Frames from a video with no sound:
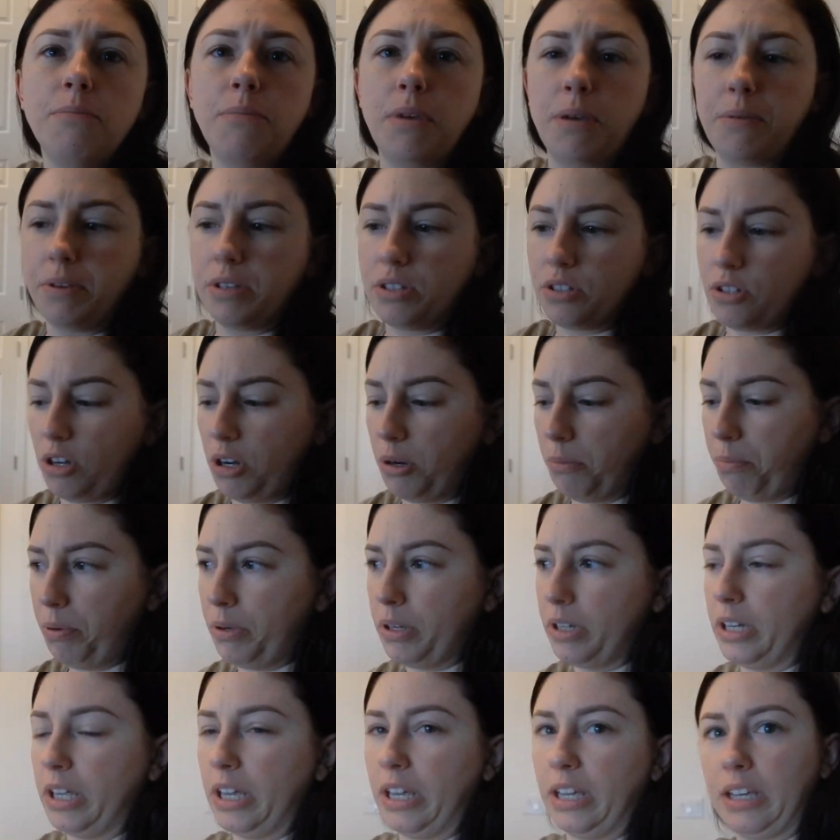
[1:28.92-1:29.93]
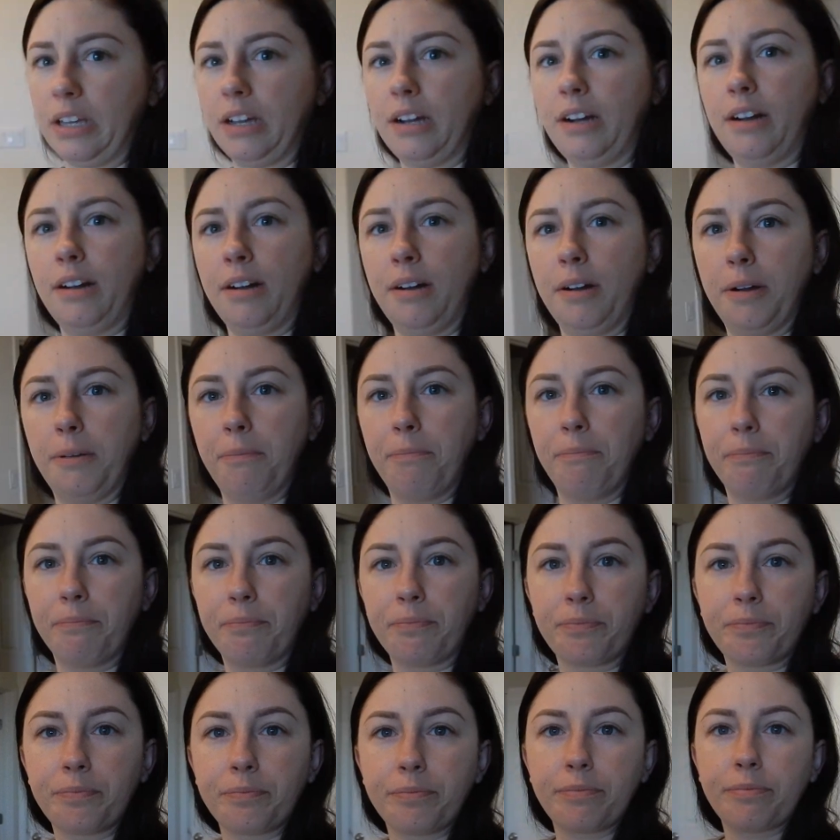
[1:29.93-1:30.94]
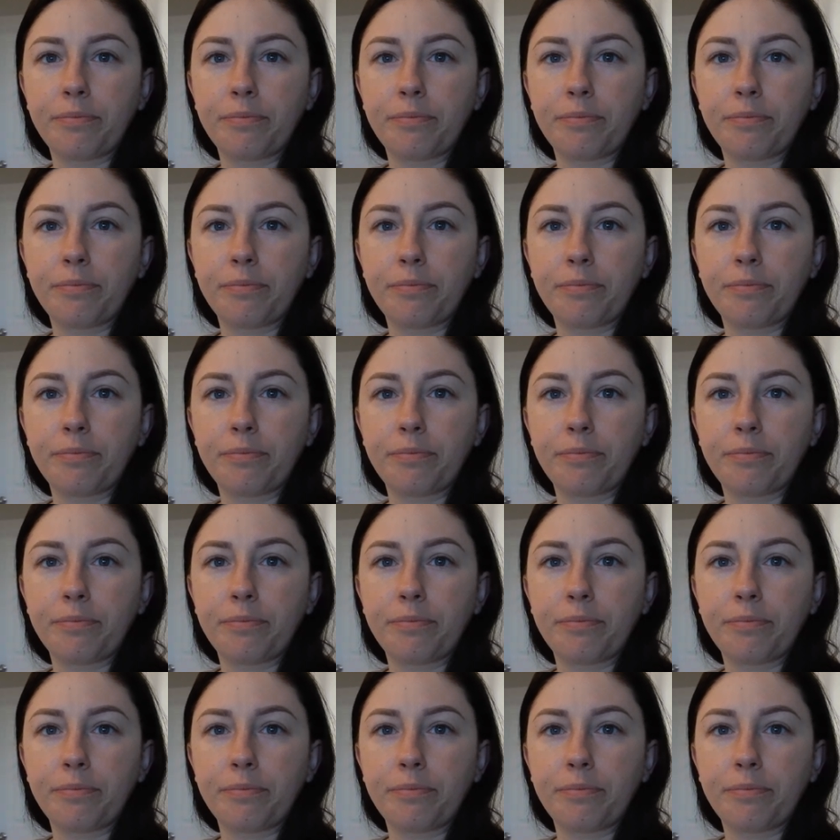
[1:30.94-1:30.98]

Maybe start putting, um,